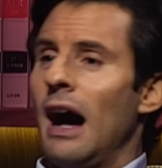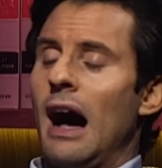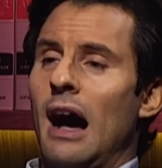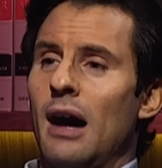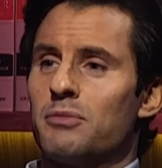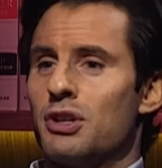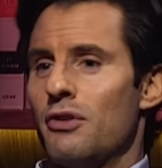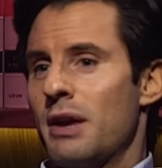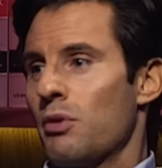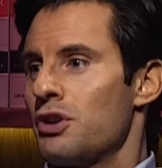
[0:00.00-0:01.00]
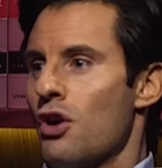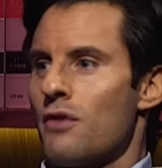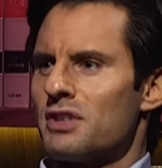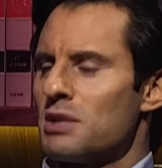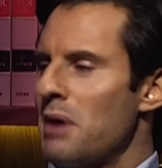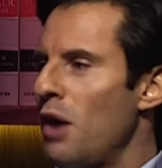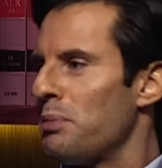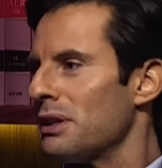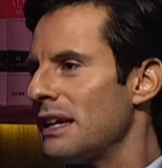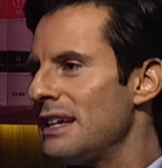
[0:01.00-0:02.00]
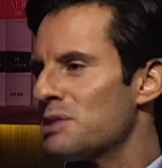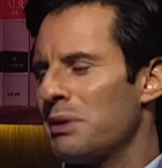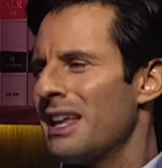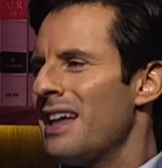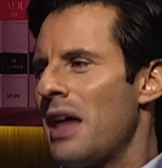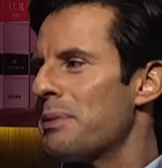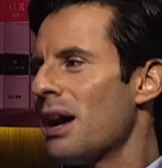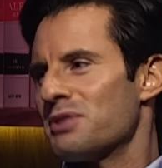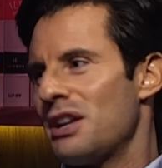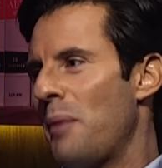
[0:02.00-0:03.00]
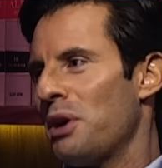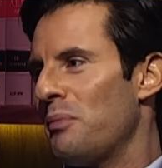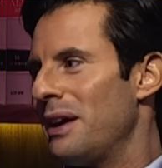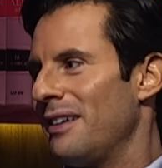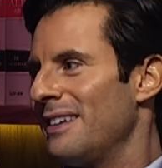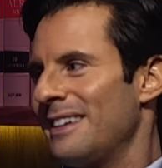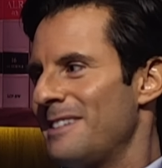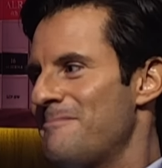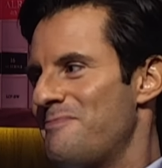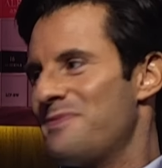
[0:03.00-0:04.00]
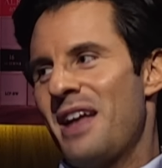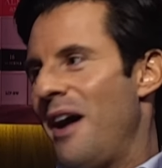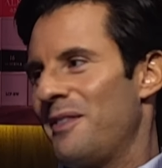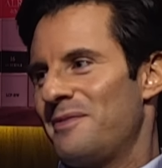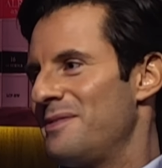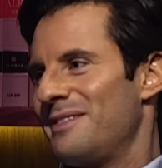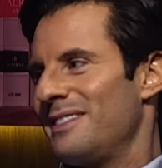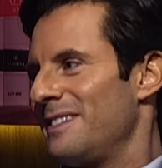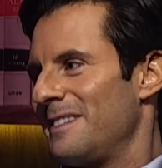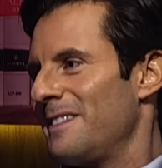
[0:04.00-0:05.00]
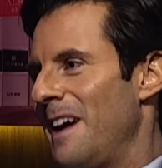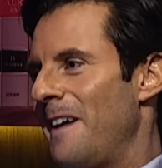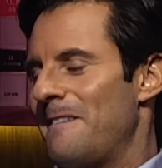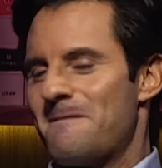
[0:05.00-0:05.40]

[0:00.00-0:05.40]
Um, you know, they were nervous about police, but, yeah, but that, that becomes an uphill battle. Sympathetic no. the defendant. First of all, he's